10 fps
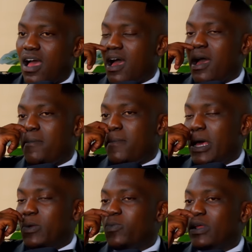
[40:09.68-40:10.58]
I
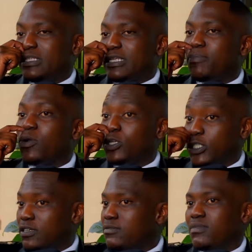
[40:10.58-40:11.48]
don't want his
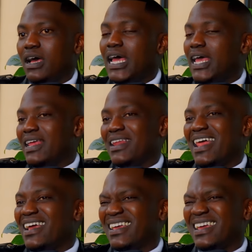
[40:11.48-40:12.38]
apology. I
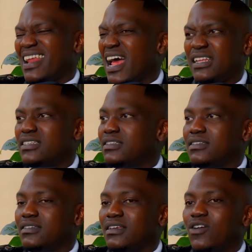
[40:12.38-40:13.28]
like
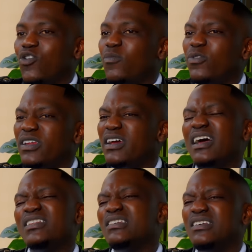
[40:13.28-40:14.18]
rights.
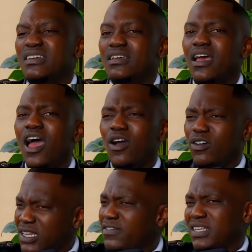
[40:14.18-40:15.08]

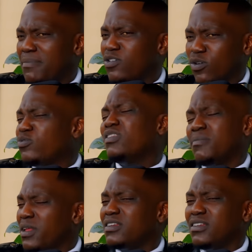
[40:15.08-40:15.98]
Because every time I go I'm
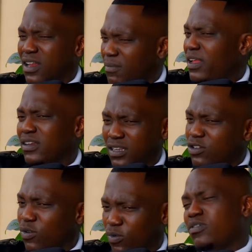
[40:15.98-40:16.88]
going to go
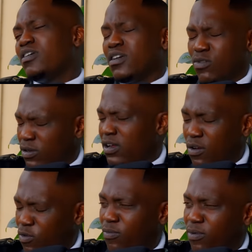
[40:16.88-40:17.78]
to the
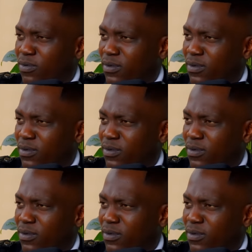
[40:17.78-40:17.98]
house. Like